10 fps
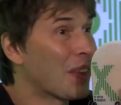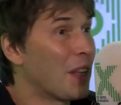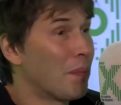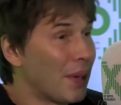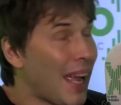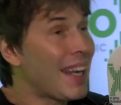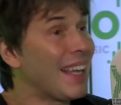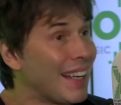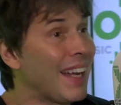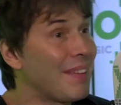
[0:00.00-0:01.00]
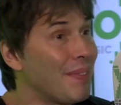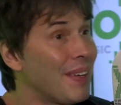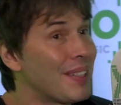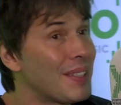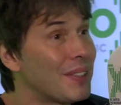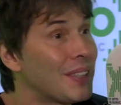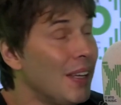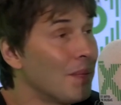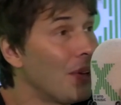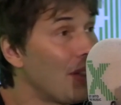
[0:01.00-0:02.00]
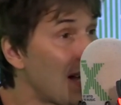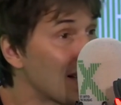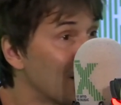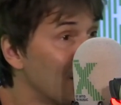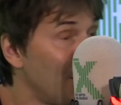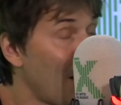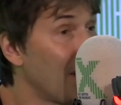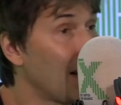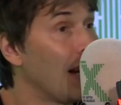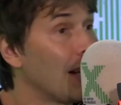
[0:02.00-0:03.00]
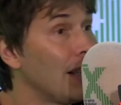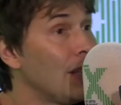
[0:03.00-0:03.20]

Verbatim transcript: The planet gave birth to us, but that's very likely